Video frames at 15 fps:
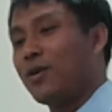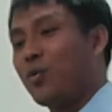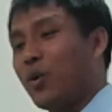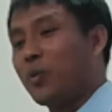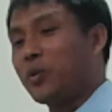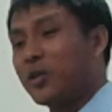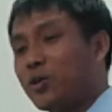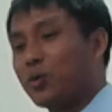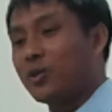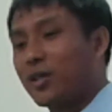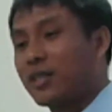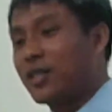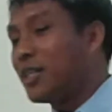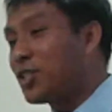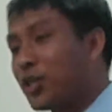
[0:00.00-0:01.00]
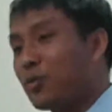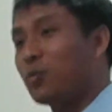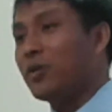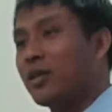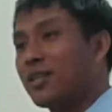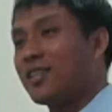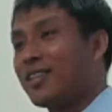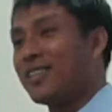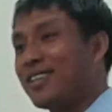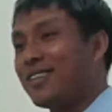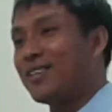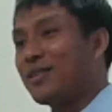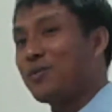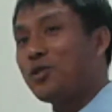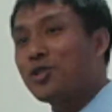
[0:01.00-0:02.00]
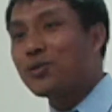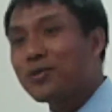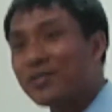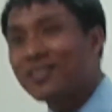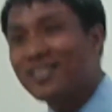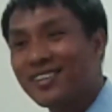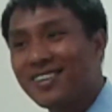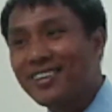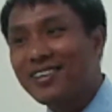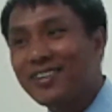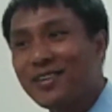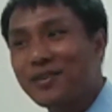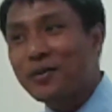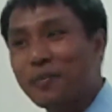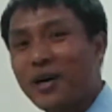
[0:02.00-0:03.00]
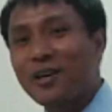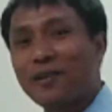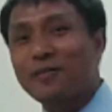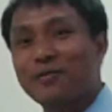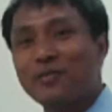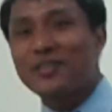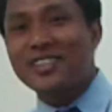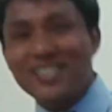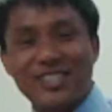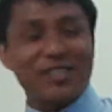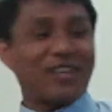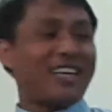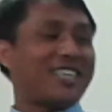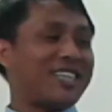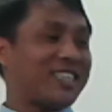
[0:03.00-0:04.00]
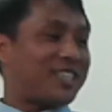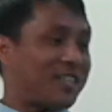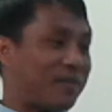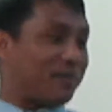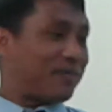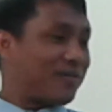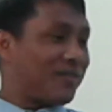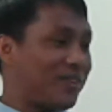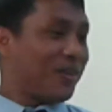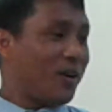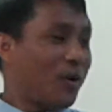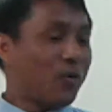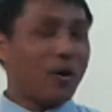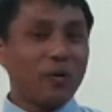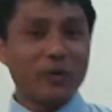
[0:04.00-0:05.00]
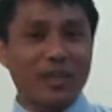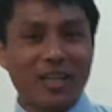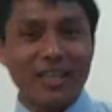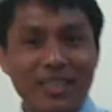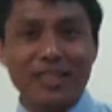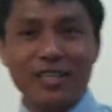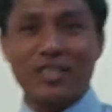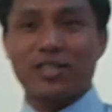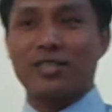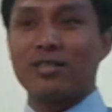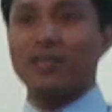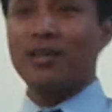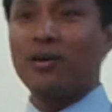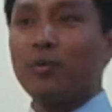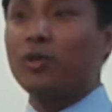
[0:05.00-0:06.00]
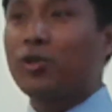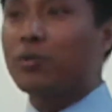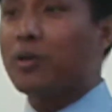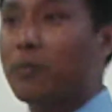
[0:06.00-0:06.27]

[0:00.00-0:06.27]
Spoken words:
When we do the kitchen work, we should remind of this relationship. When we clear this, we should